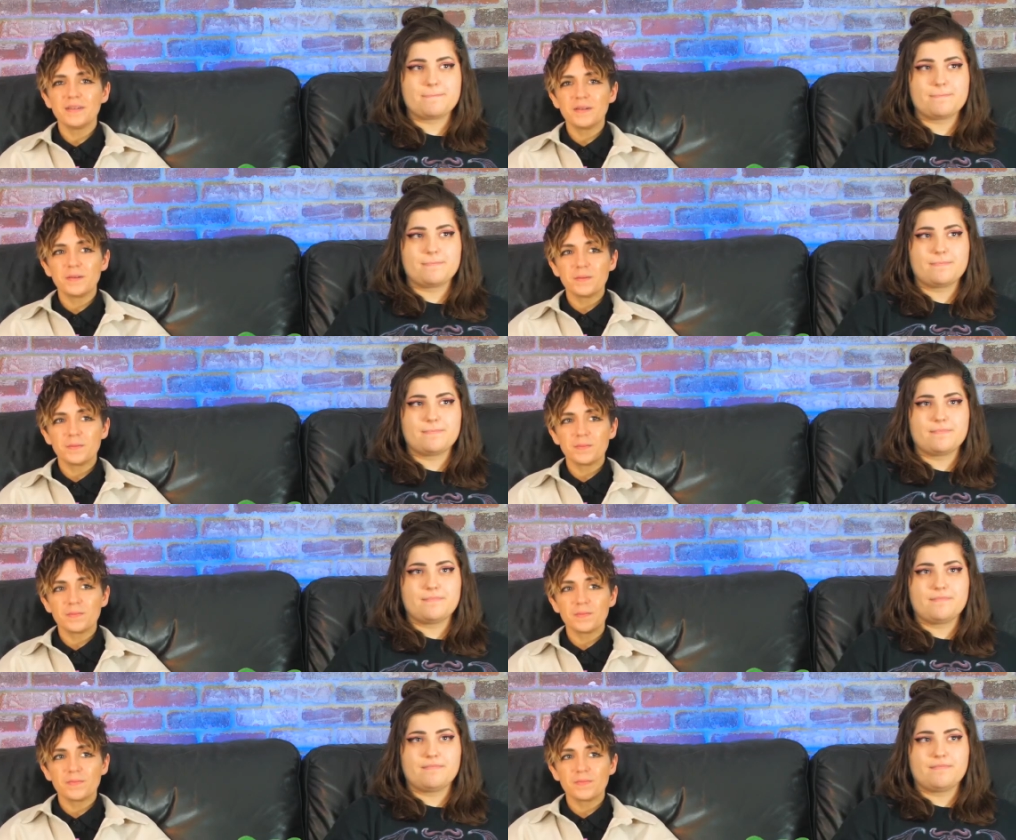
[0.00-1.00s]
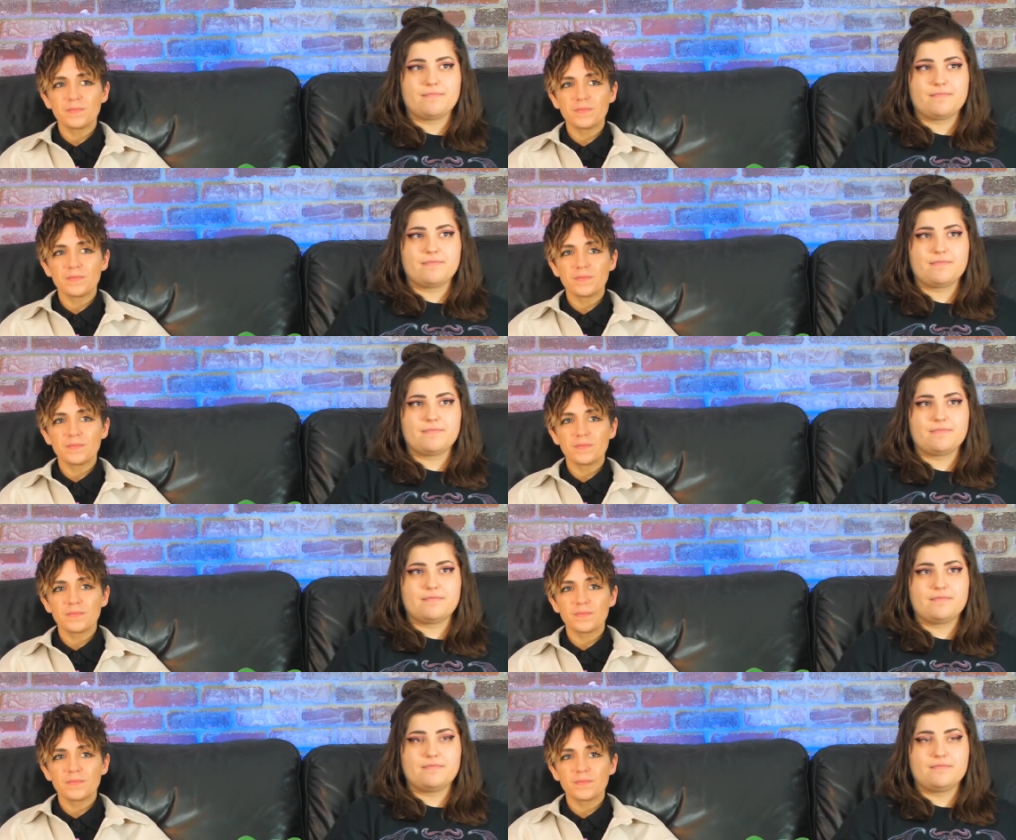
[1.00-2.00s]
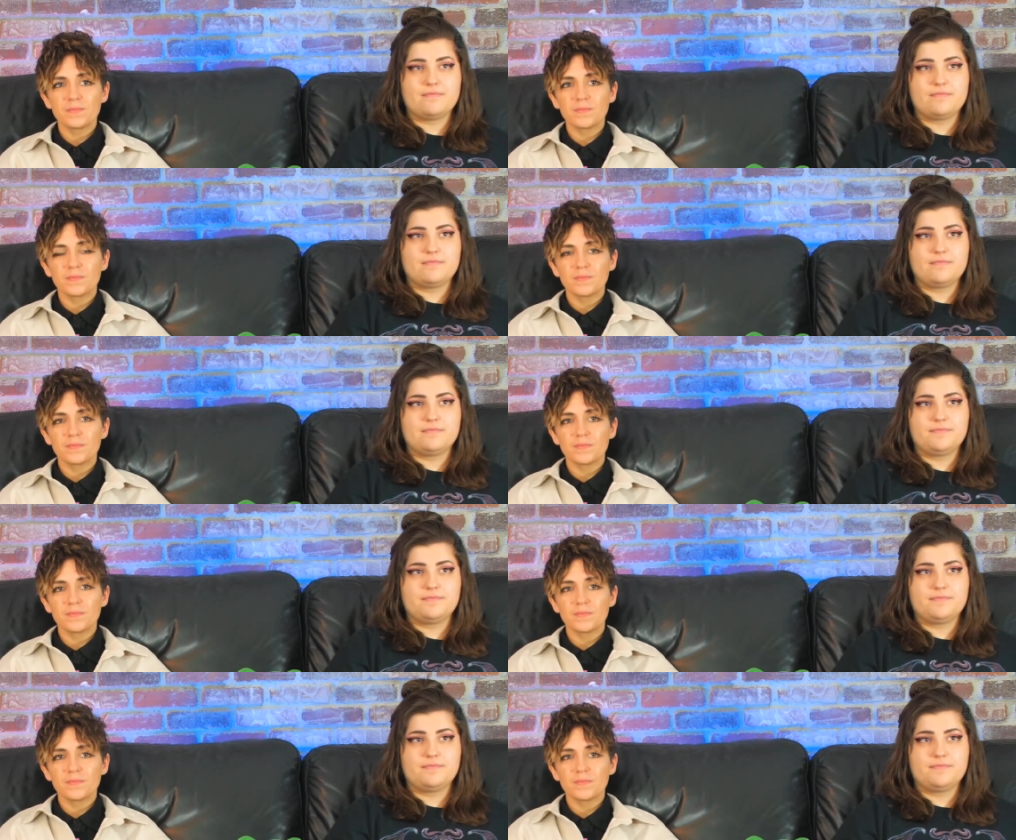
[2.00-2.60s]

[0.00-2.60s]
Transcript: Nothing is said.